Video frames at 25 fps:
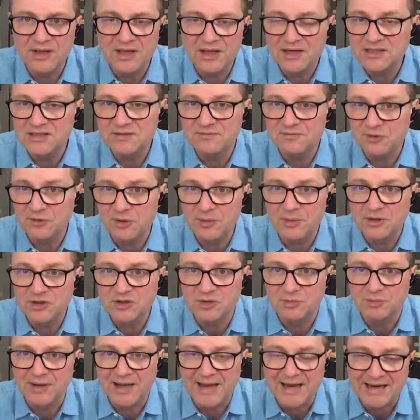it is a very much
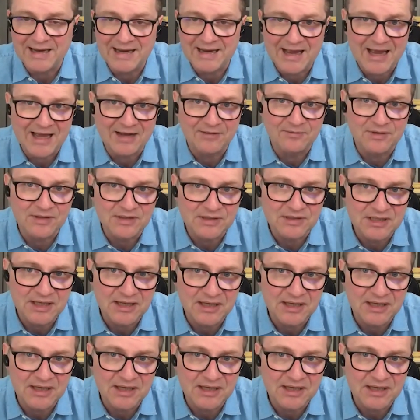a blank canvas,